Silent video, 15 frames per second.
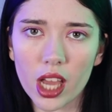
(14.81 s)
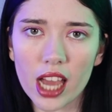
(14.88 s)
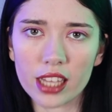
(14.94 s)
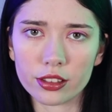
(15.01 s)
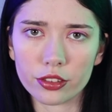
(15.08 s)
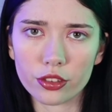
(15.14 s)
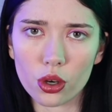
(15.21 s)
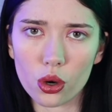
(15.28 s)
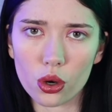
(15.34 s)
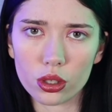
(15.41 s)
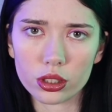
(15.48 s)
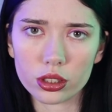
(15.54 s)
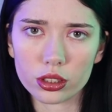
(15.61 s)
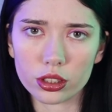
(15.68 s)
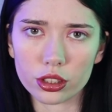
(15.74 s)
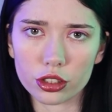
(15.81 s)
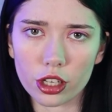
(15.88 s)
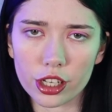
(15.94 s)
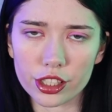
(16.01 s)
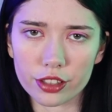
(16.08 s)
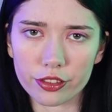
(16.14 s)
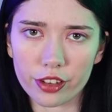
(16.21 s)
and of course, the
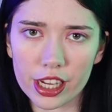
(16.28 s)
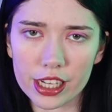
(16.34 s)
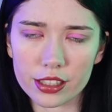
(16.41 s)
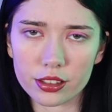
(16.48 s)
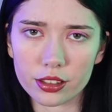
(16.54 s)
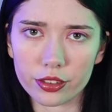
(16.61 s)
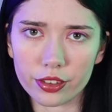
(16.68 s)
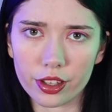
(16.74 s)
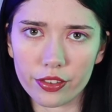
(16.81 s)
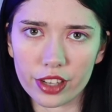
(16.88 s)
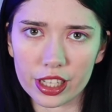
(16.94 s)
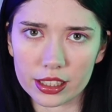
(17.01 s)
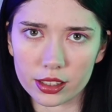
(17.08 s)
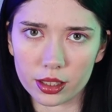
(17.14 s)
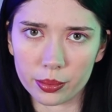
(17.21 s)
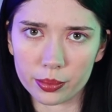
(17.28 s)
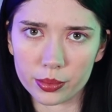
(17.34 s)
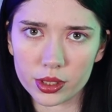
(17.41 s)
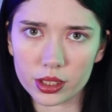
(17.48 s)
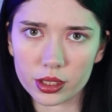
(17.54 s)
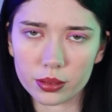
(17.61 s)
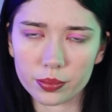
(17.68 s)
tragic fate of their
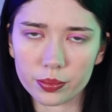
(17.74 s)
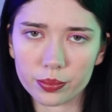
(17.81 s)
victims.